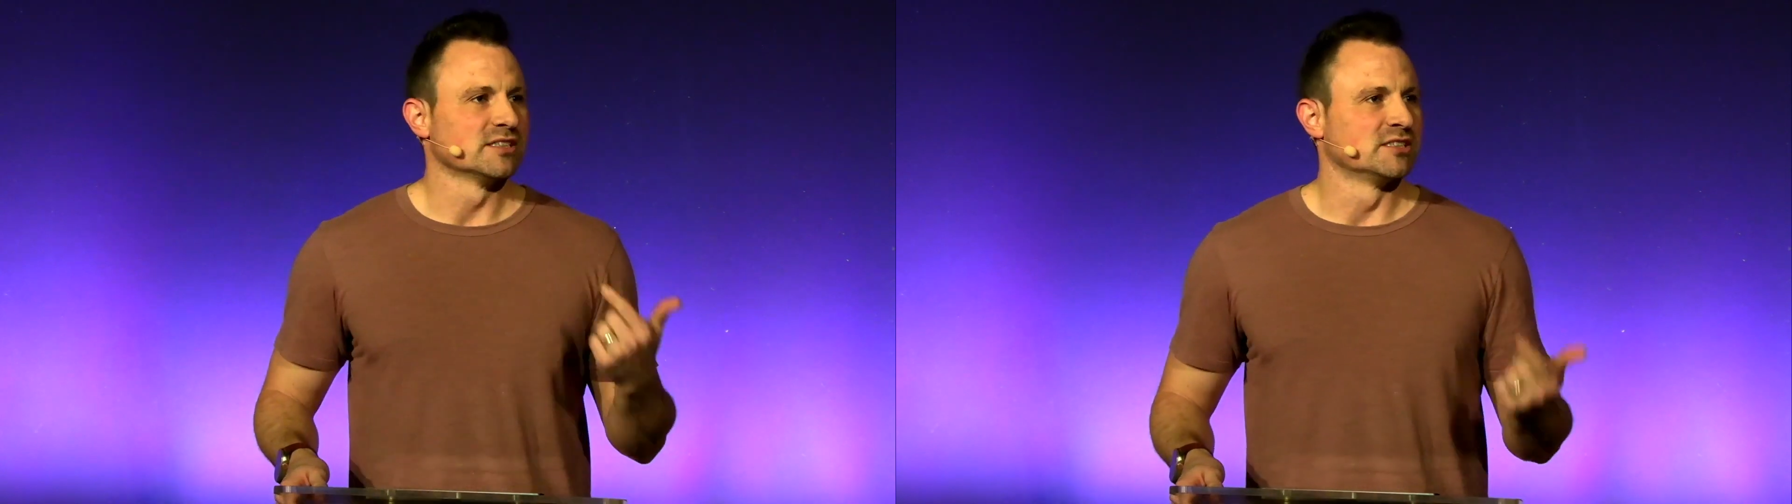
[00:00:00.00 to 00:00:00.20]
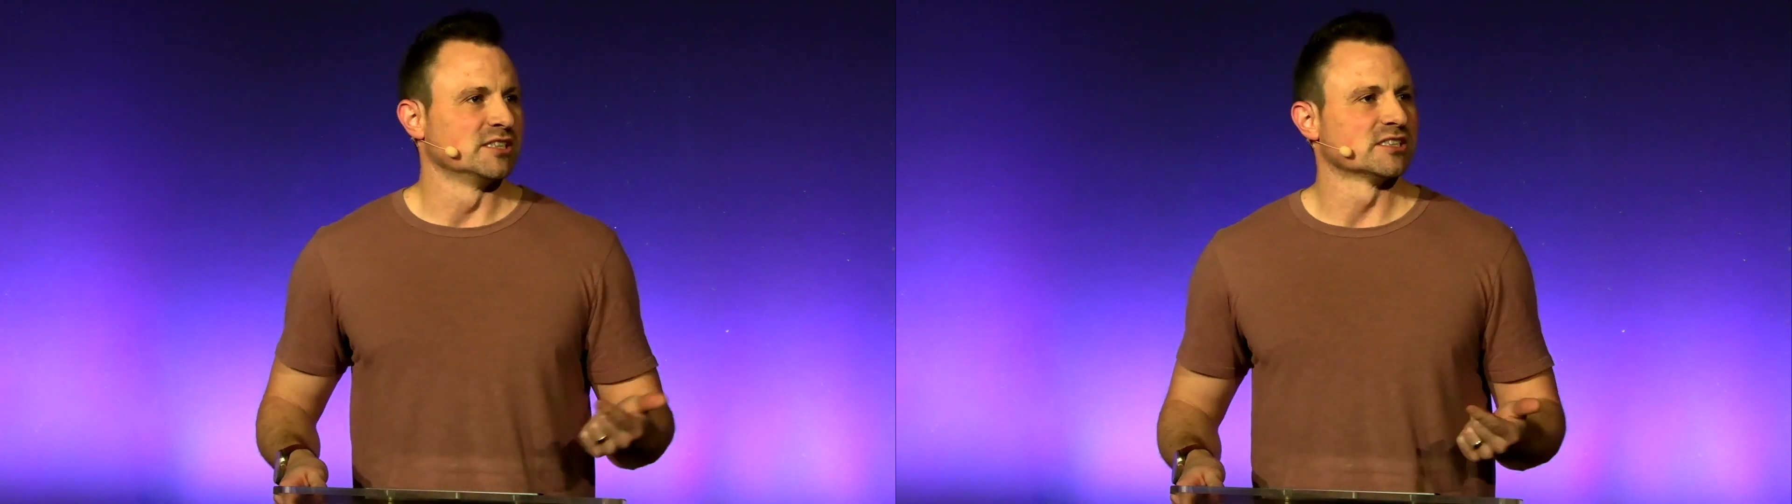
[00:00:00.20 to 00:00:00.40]

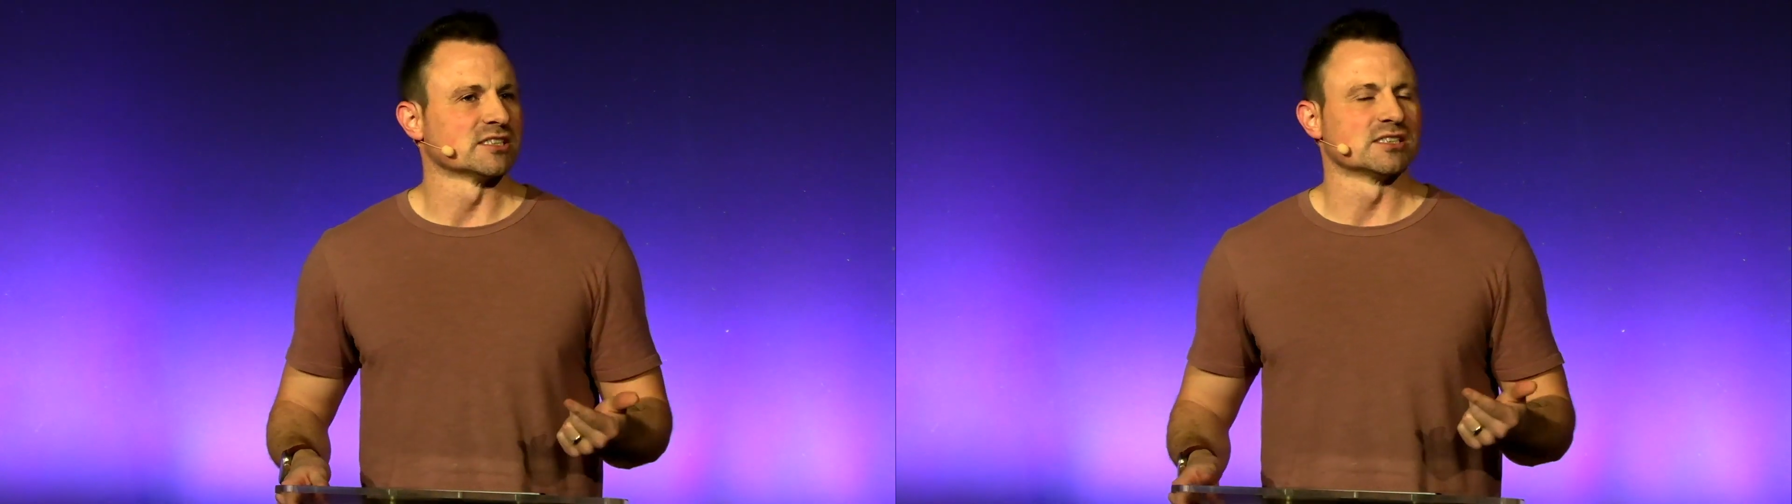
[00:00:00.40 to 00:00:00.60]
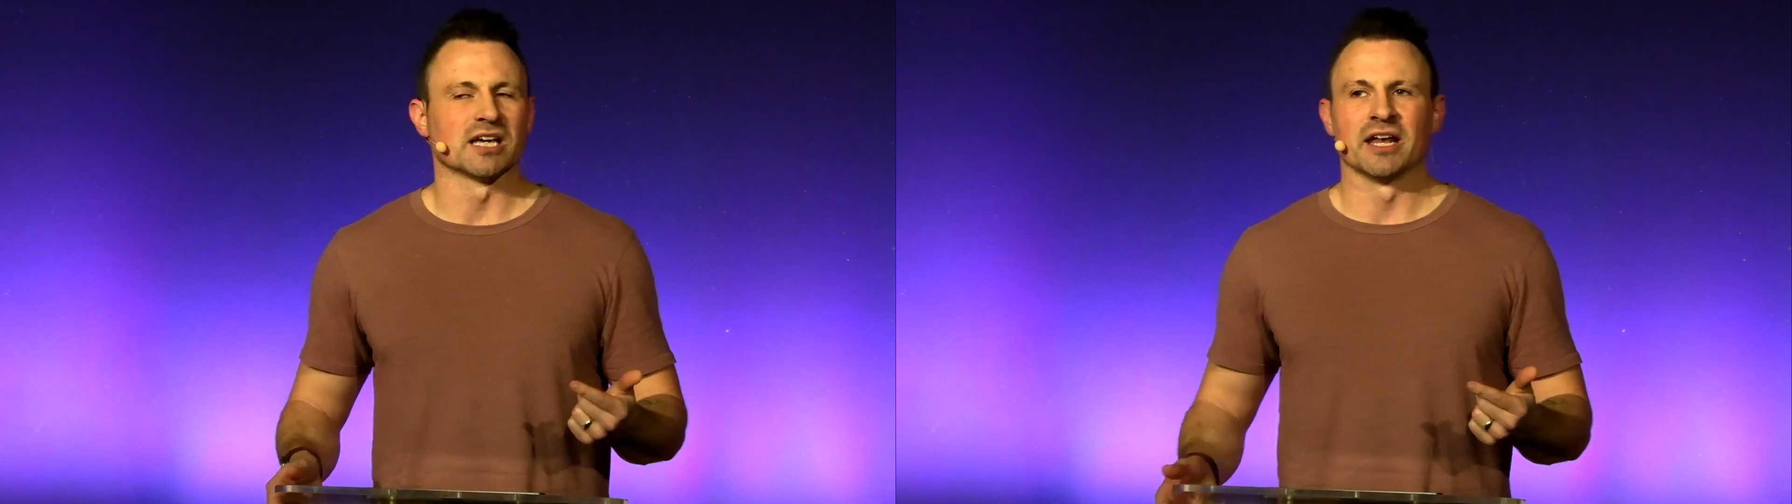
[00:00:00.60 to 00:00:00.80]

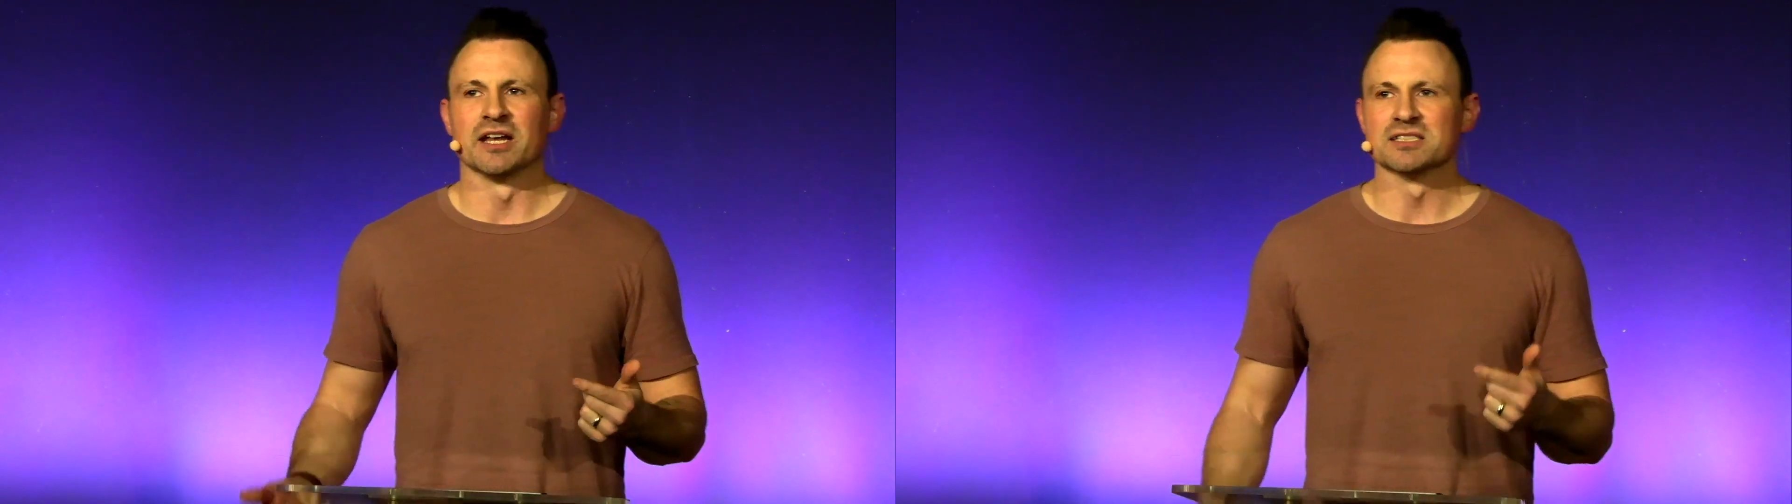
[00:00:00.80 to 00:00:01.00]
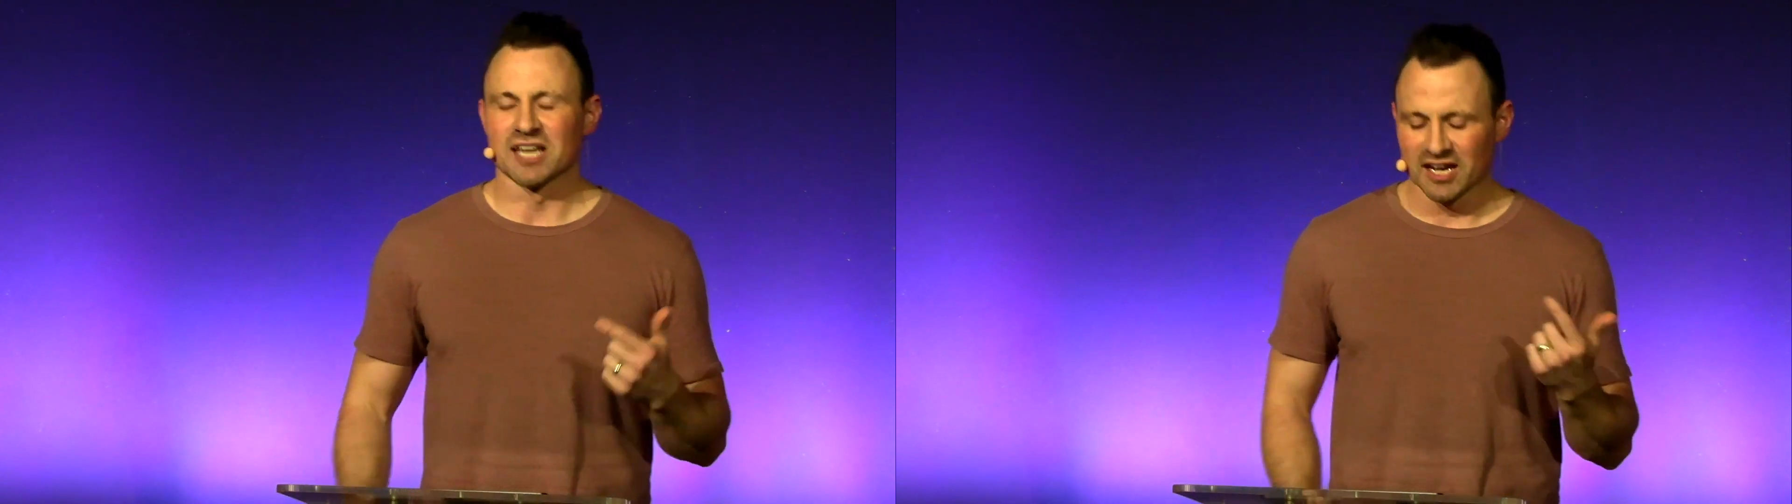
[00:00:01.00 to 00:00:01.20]
Jesus and
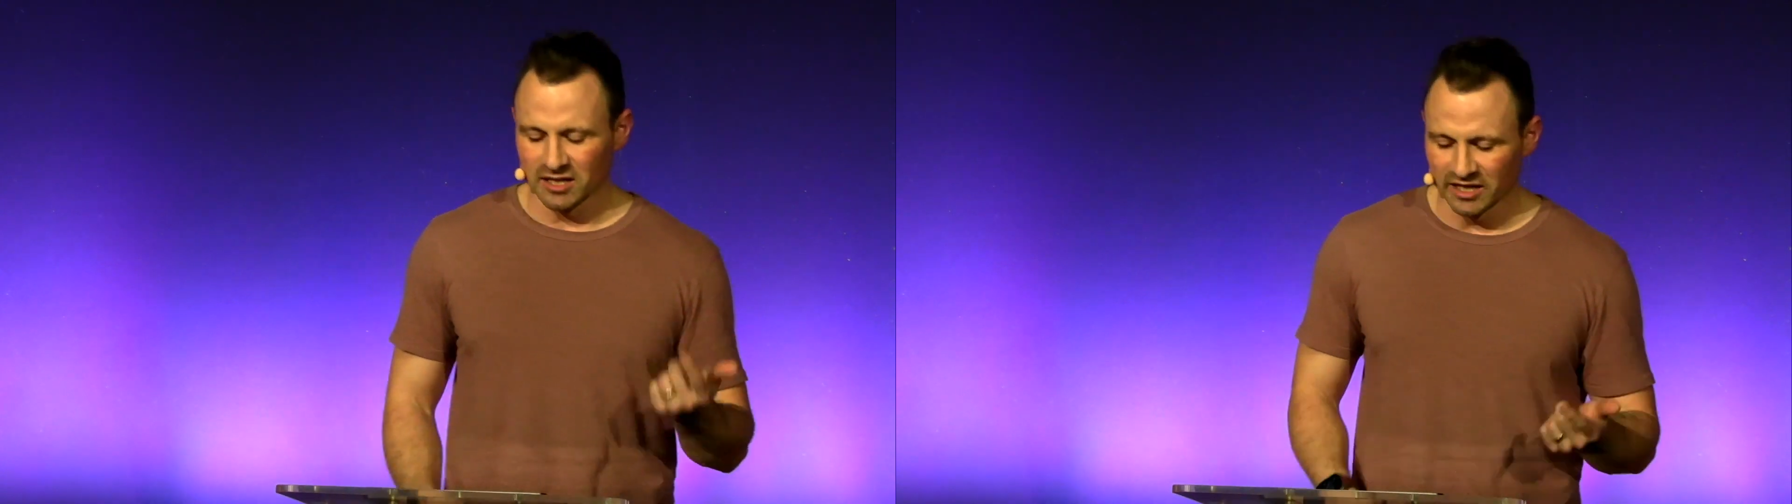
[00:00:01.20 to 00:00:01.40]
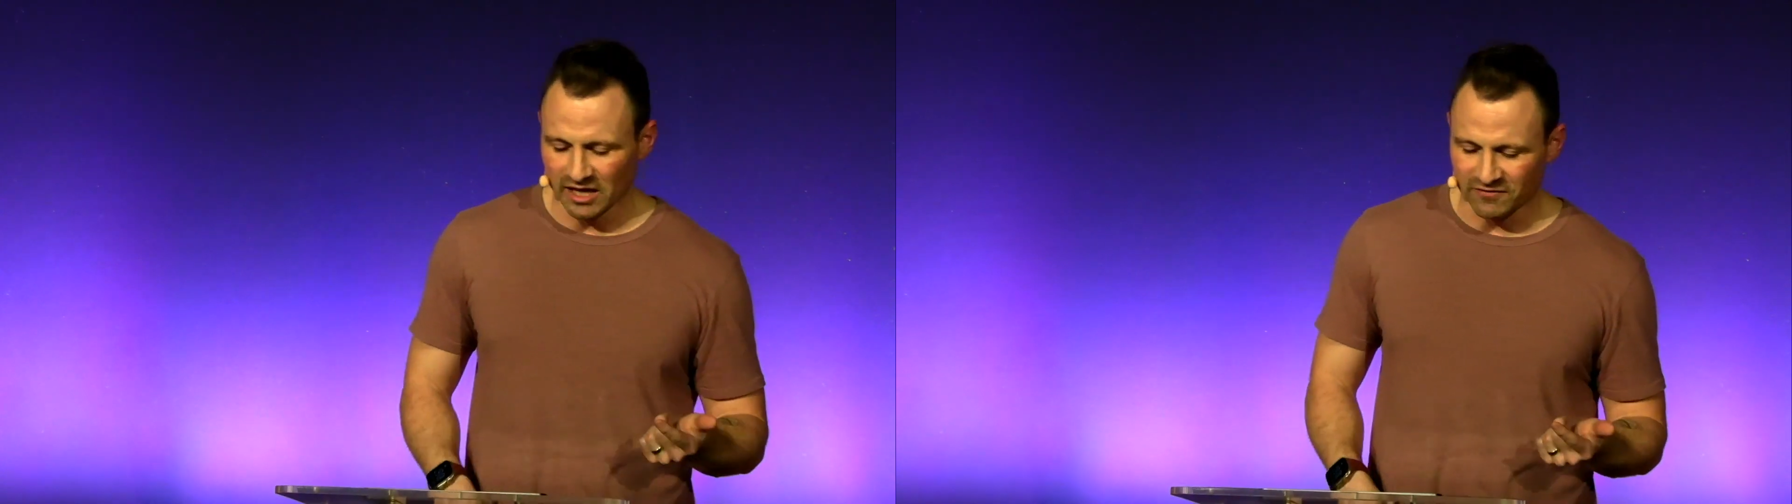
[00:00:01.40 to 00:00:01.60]
his
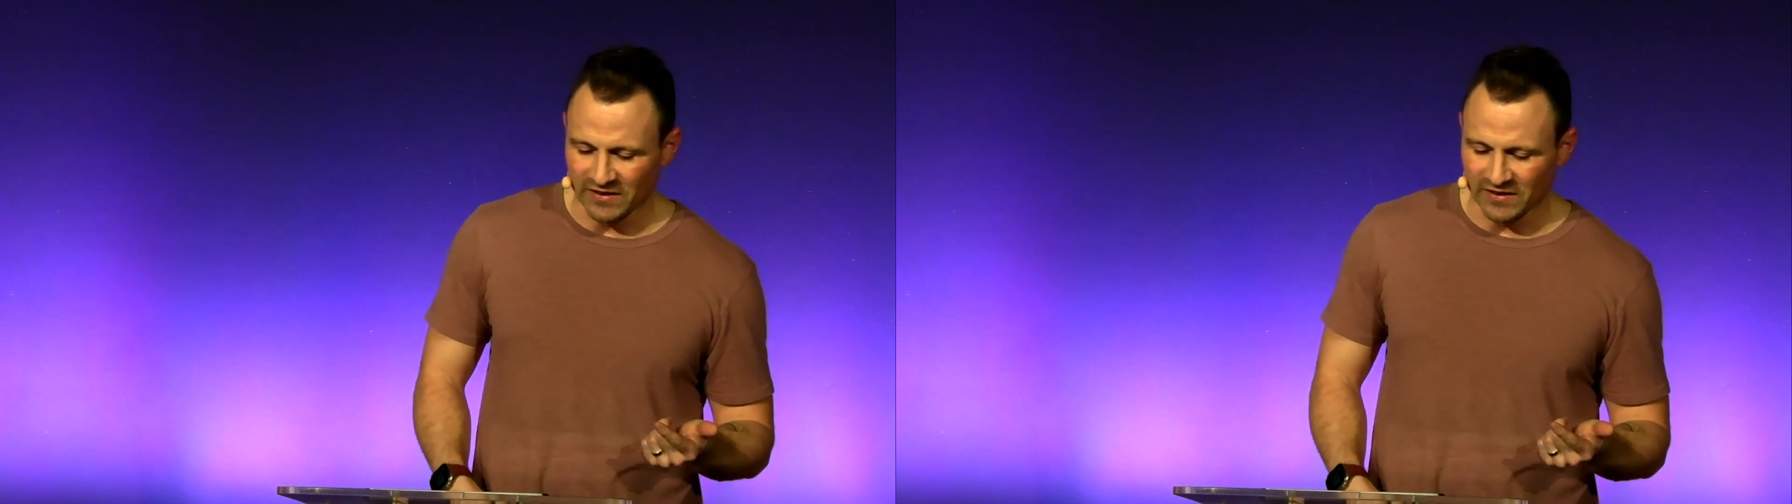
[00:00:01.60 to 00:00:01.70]
handling of